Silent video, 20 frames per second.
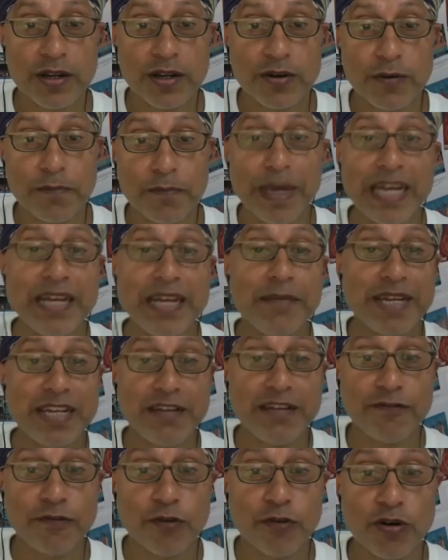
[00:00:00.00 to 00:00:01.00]

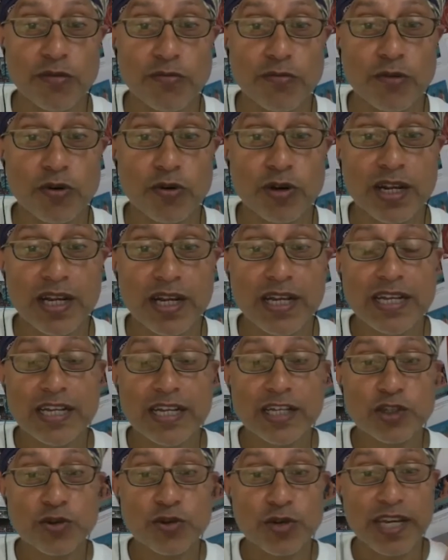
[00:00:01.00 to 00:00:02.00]
many-fold more.
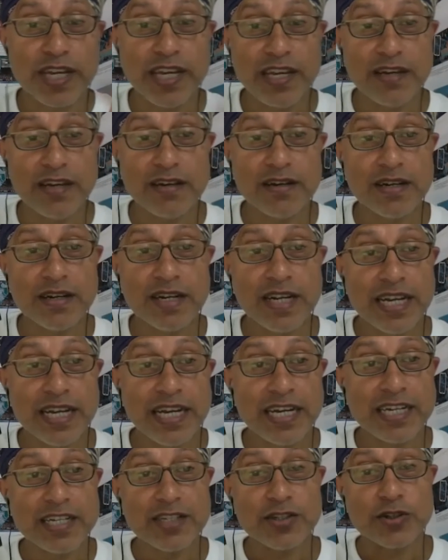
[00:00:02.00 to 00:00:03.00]
So here,
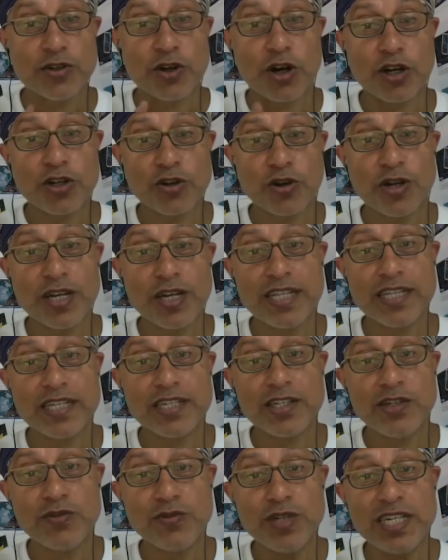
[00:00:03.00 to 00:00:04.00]
it is not only that
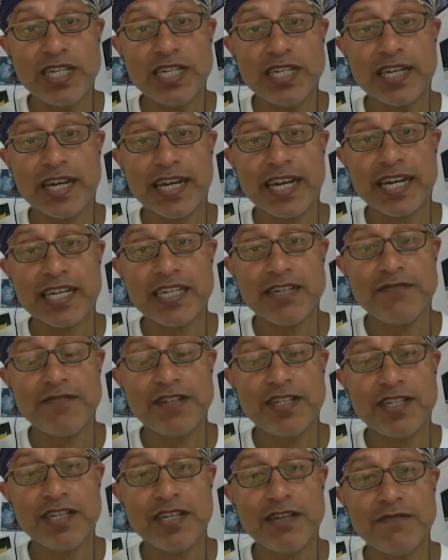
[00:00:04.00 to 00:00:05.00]
you need
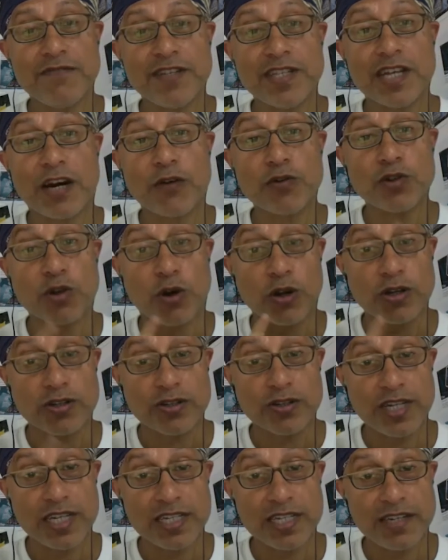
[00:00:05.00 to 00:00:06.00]
connectivity without
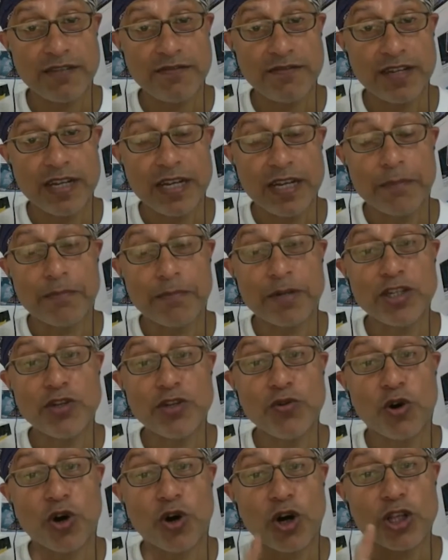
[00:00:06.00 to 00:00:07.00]
alternative, but
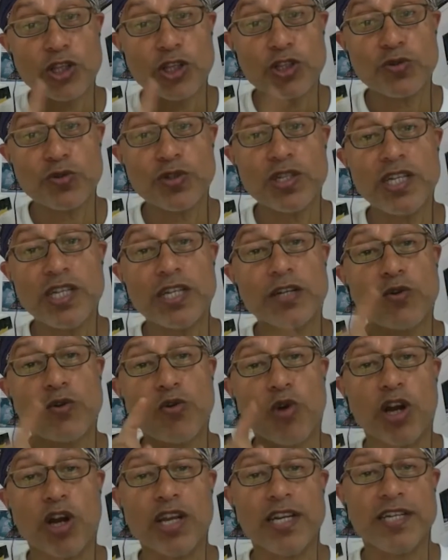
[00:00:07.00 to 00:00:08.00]
you also need
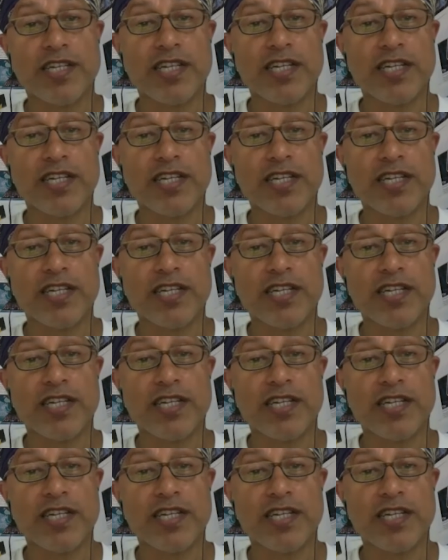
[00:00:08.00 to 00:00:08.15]
quality